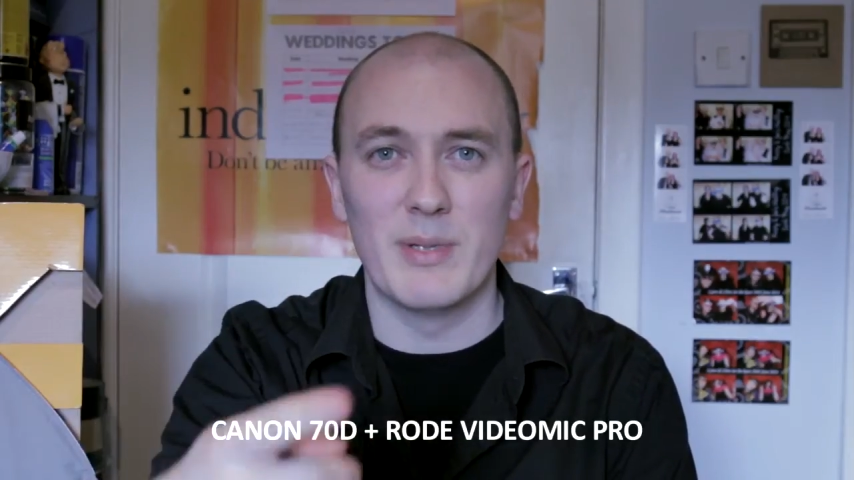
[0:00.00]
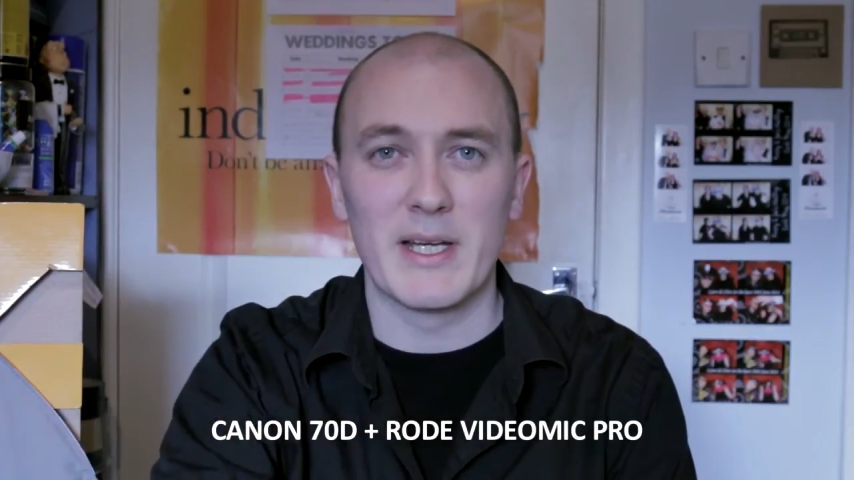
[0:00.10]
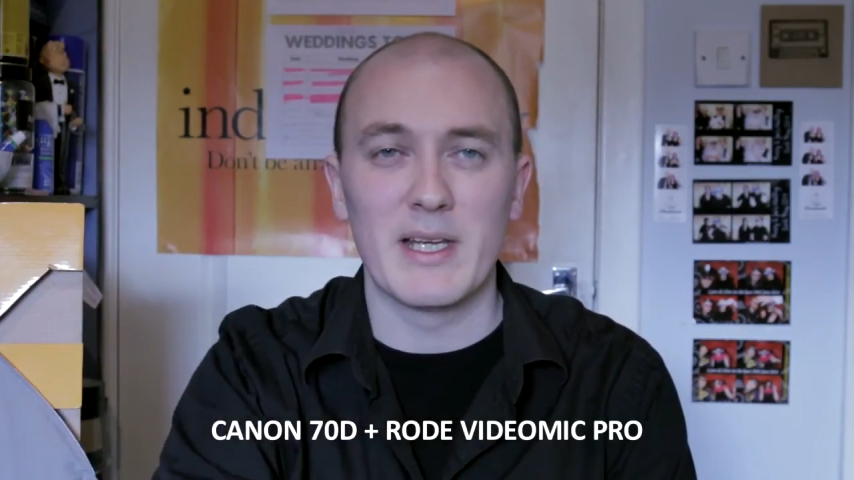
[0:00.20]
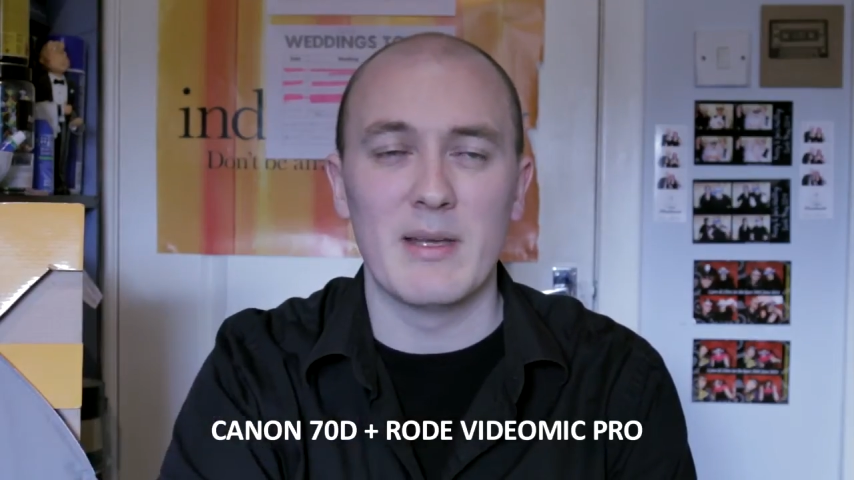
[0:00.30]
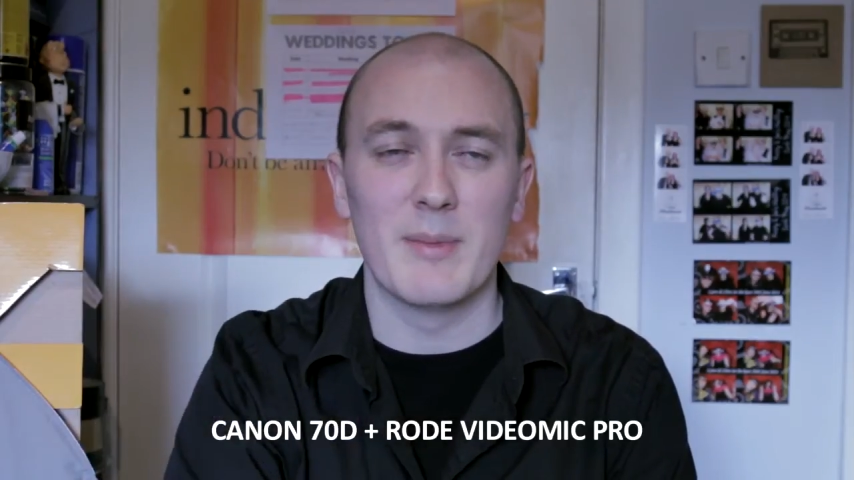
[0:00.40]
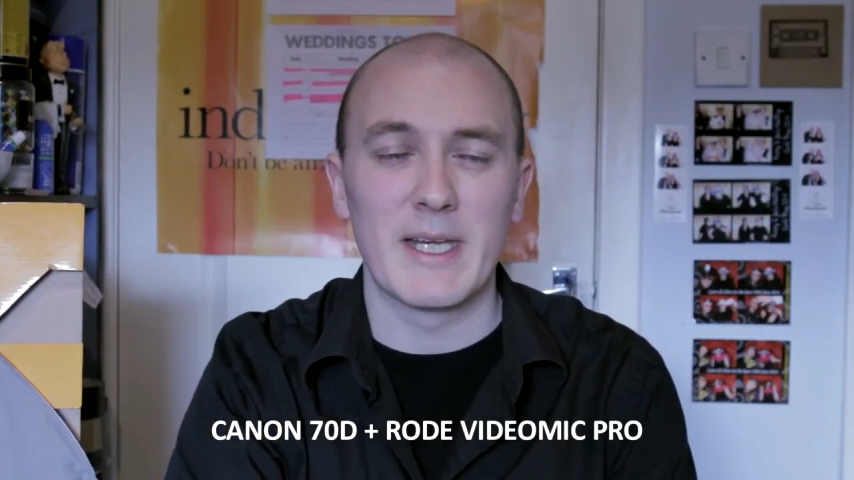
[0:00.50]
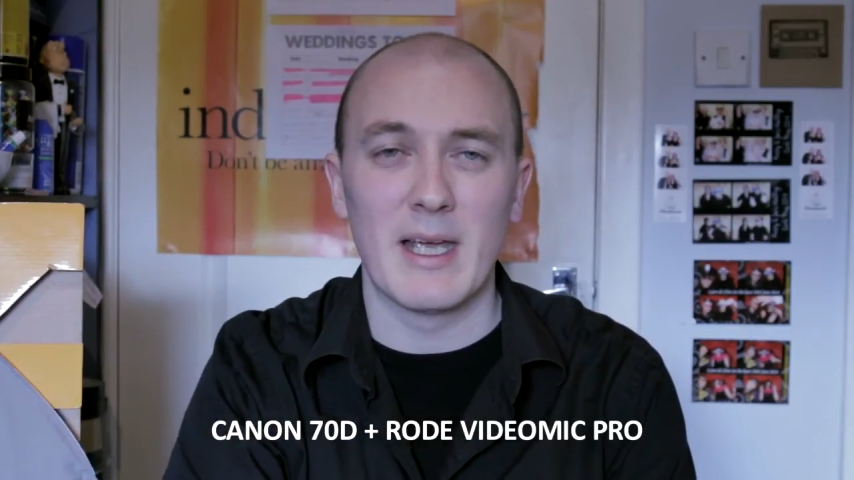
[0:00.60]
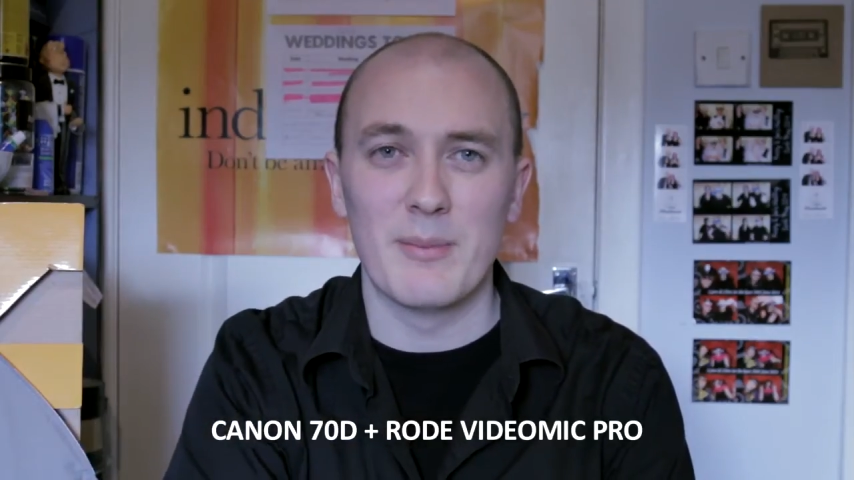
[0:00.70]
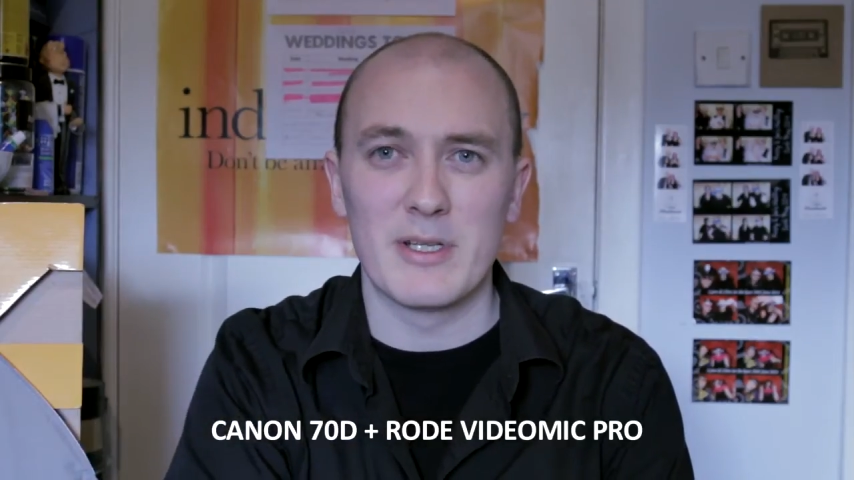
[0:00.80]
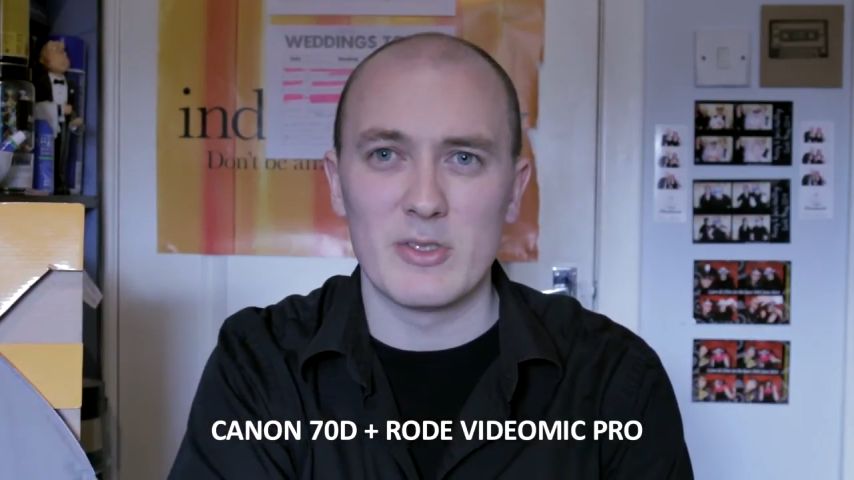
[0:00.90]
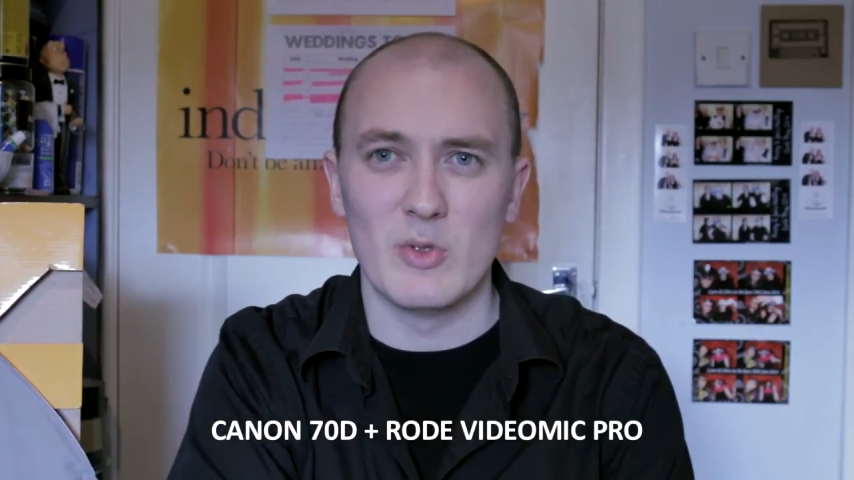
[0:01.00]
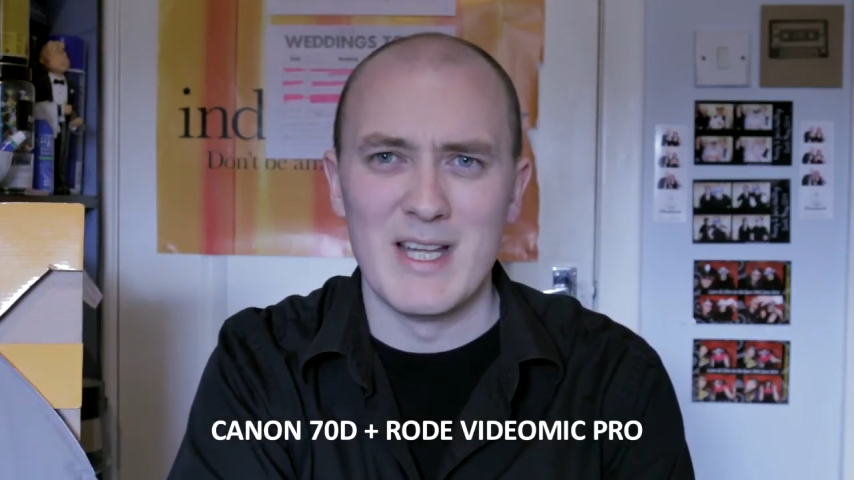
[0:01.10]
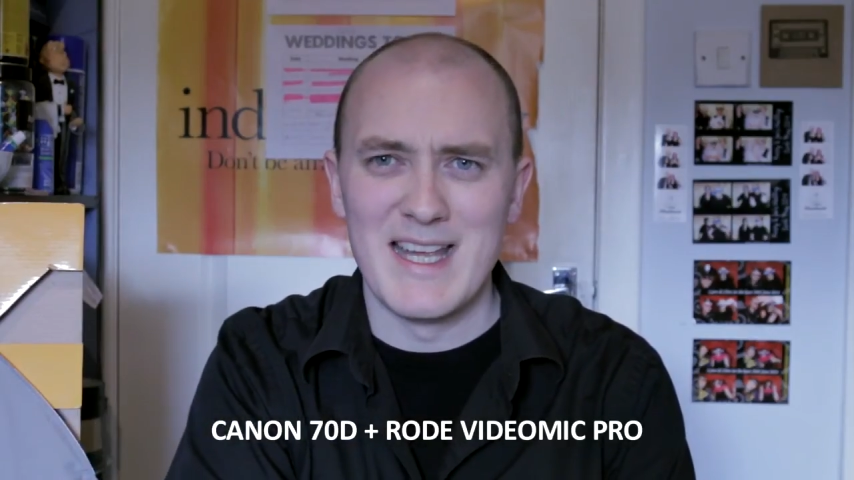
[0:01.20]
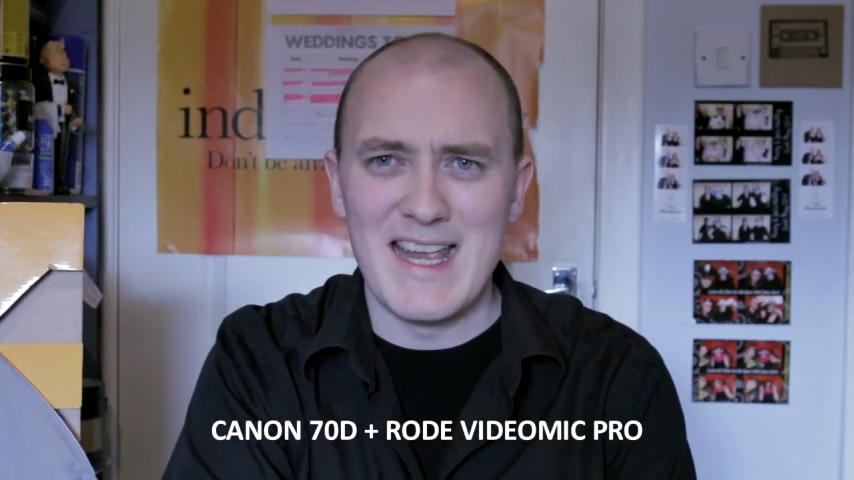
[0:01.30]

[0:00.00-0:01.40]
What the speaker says: back into my camera, so